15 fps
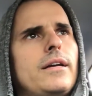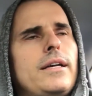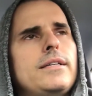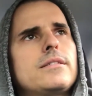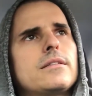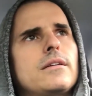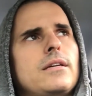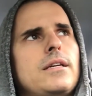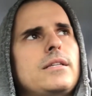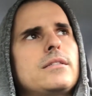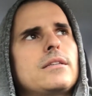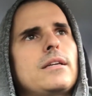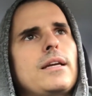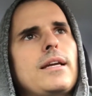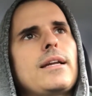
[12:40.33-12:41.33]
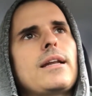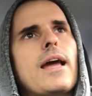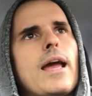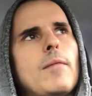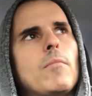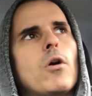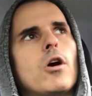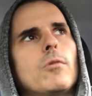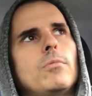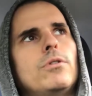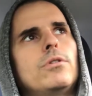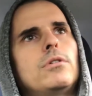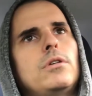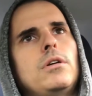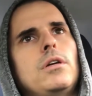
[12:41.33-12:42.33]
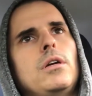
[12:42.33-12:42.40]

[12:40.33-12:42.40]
he's in a marble